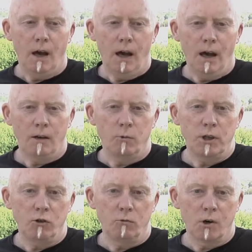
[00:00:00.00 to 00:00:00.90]
and we
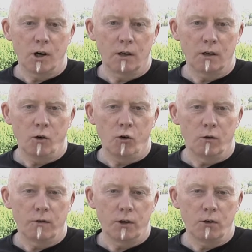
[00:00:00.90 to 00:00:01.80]
do work all
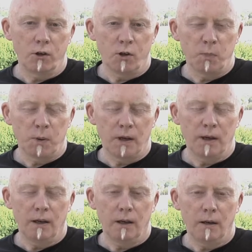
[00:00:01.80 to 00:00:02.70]
over Europe,
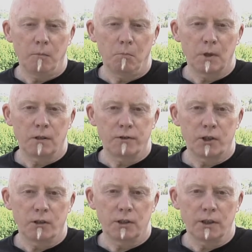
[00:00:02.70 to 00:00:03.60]

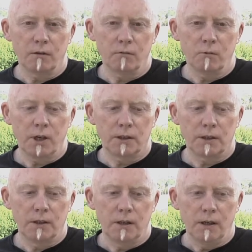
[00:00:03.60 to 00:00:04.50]
consulting
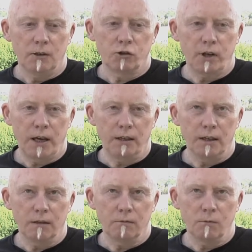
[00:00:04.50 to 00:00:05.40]
with,
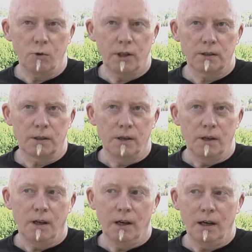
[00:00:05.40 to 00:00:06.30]
training with
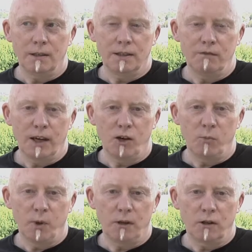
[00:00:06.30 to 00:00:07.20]
and
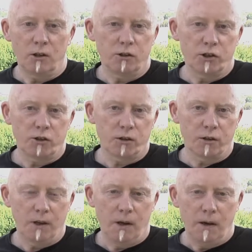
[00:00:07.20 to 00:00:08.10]
developing culture.
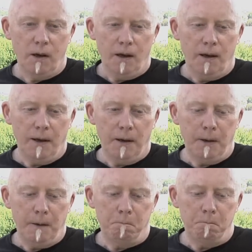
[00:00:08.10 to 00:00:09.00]

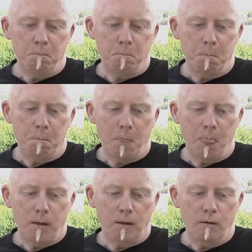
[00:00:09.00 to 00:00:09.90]

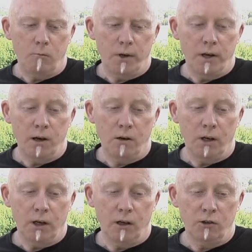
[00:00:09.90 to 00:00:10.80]
We're here
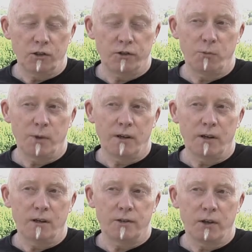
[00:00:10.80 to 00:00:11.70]
in Košice
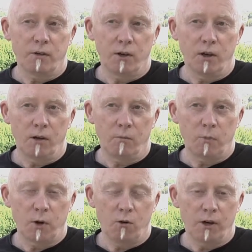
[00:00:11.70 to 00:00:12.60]
because of a
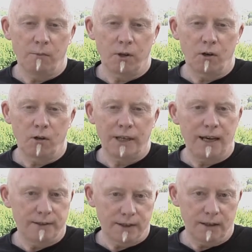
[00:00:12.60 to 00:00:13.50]
program called
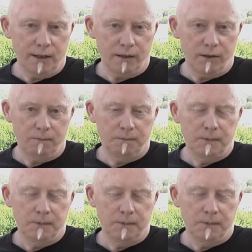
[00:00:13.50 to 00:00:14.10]
Escalator.